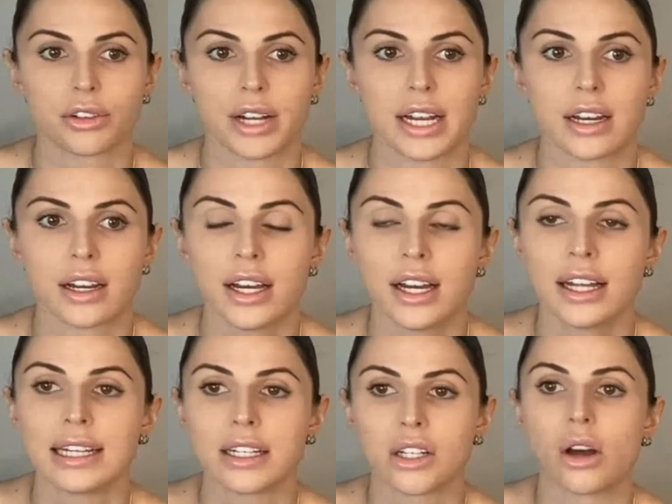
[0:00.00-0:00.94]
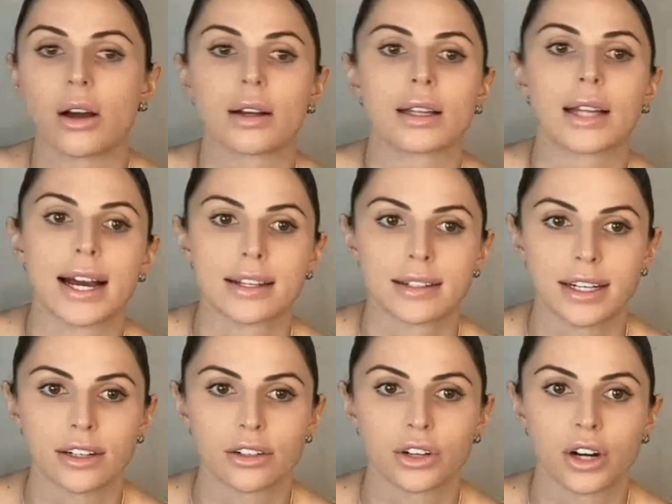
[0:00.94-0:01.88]
create these
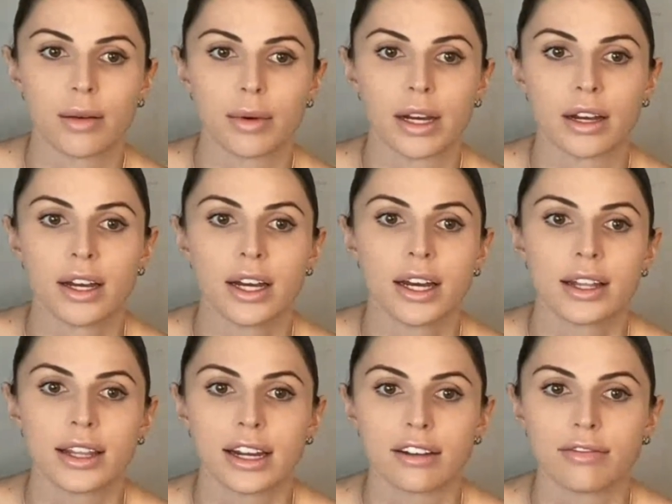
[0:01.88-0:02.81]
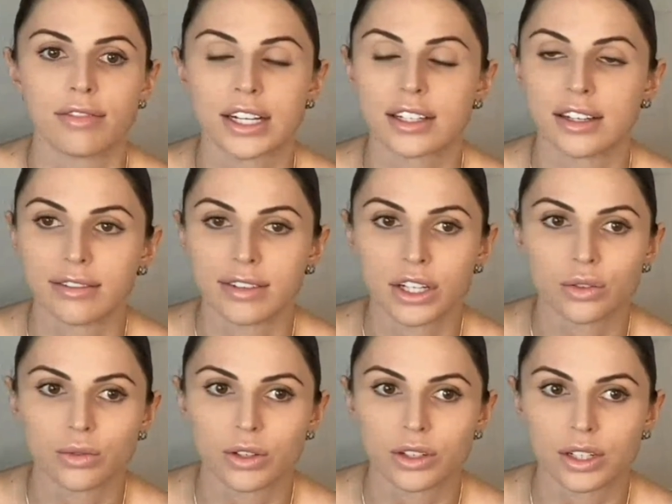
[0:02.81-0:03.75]
long-lasting trauma that affects
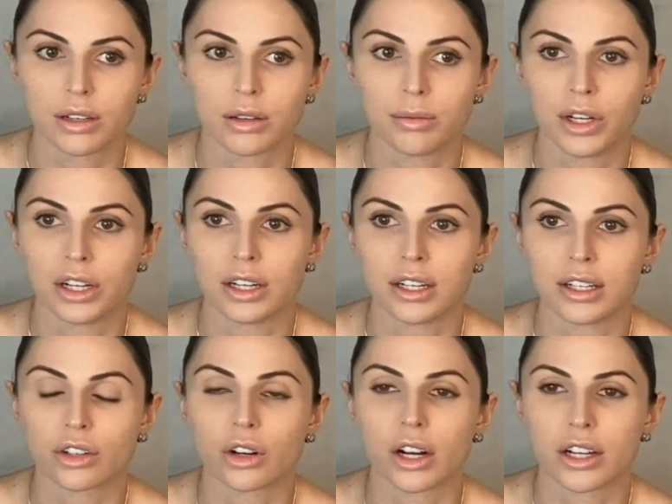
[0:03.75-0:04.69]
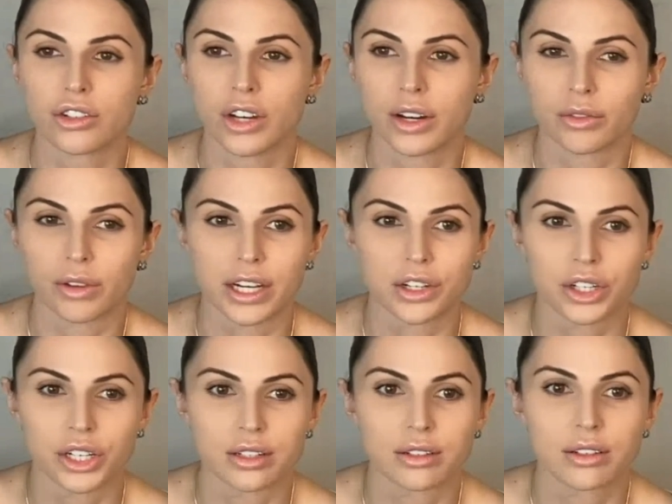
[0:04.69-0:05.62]
individuals and communities across
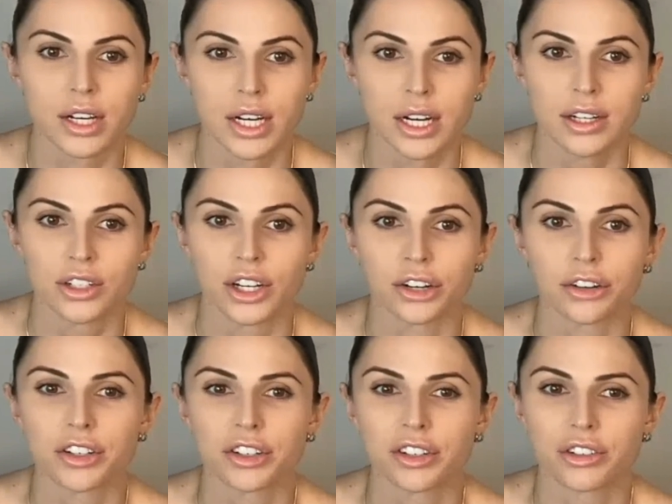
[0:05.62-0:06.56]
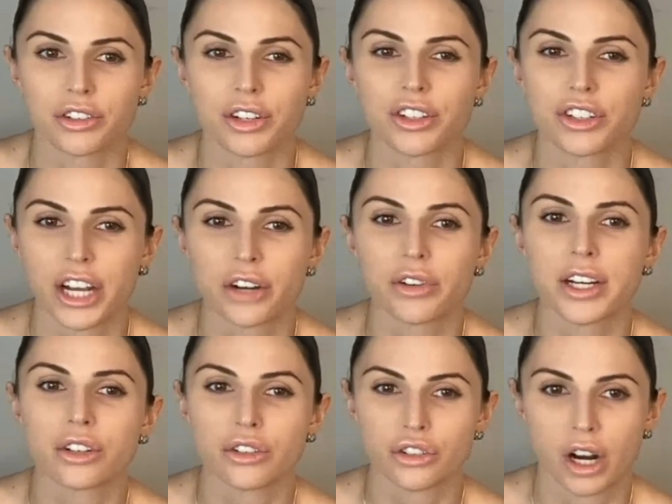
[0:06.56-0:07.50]
generations.
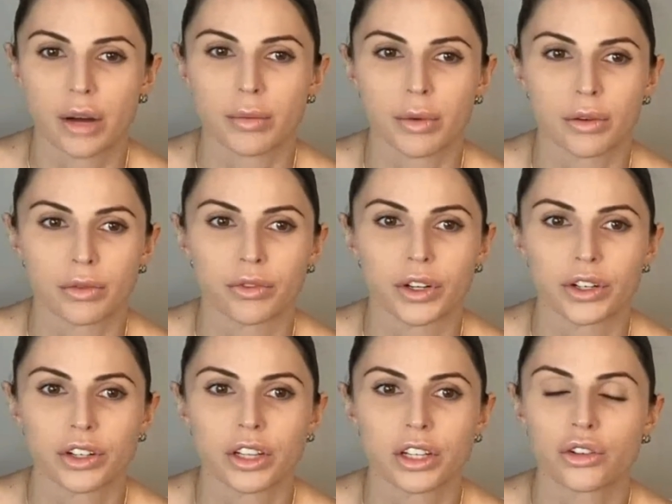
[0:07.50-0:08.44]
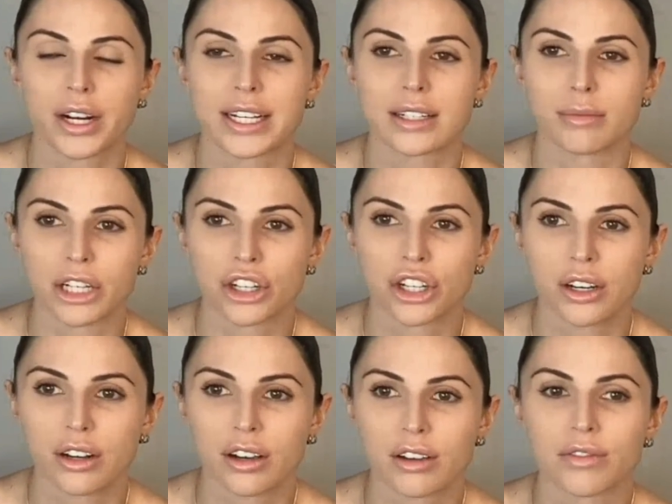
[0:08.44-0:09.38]
Generational trauma refers to the
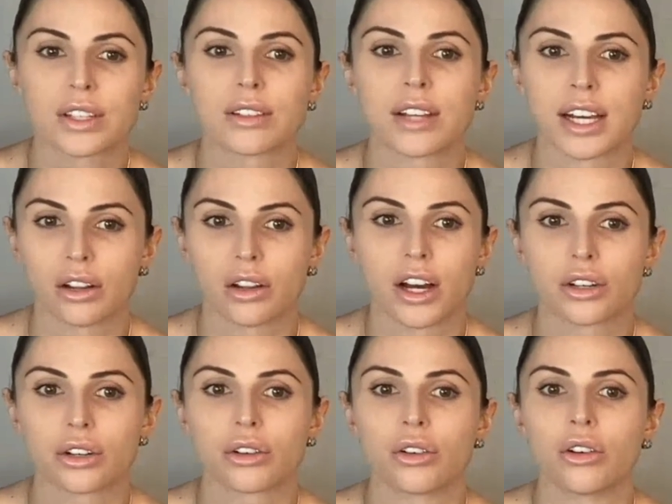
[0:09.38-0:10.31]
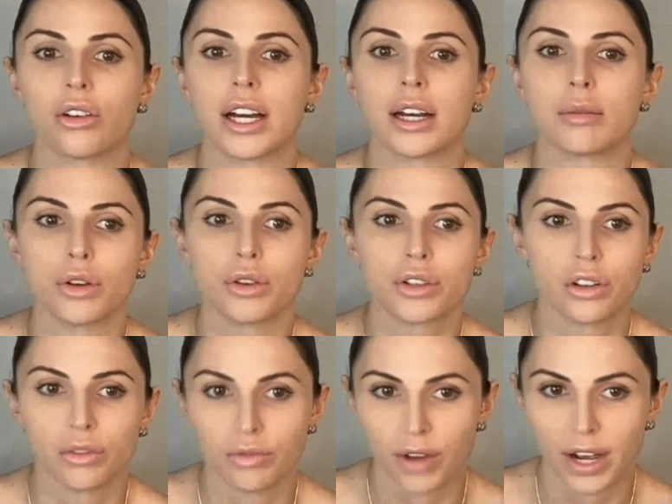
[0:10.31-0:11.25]
transmission of the psychological and
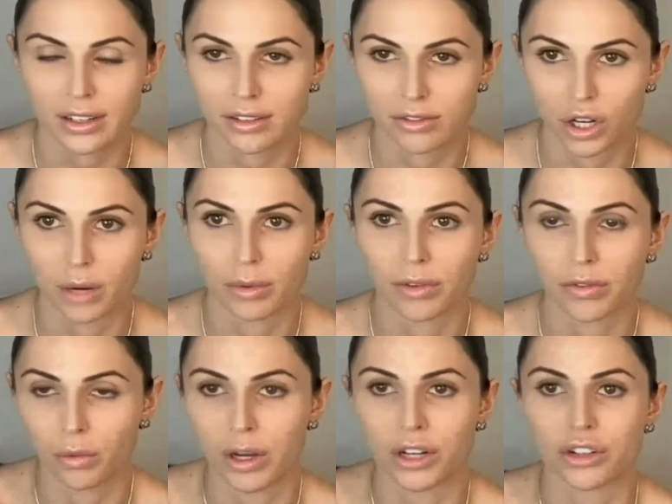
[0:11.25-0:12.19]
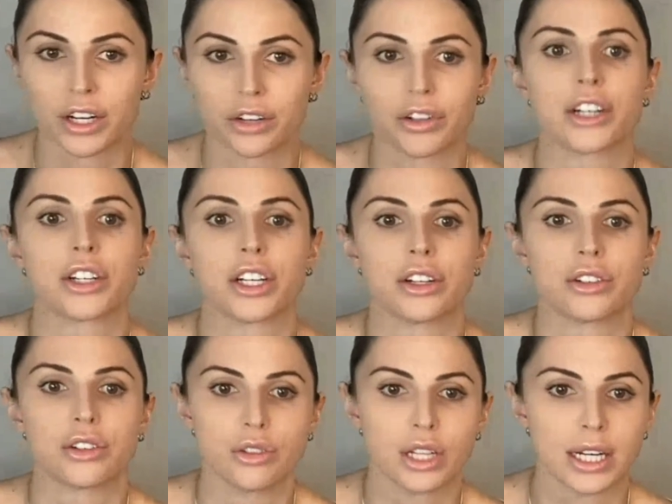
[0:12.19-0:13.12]
emotional effects of trauma from one generation
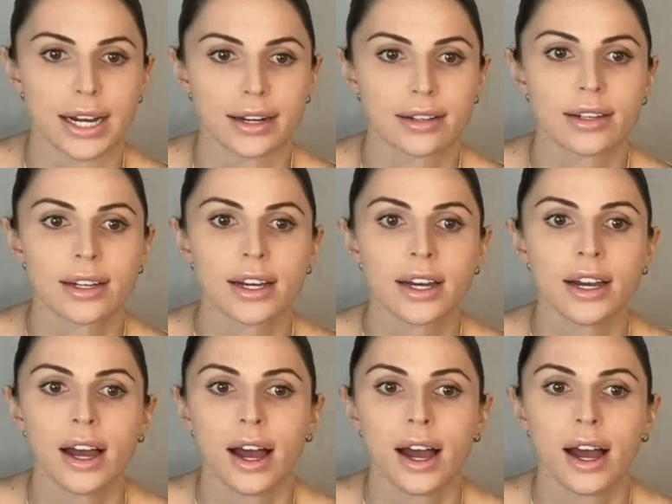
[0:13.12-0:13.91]
to the next,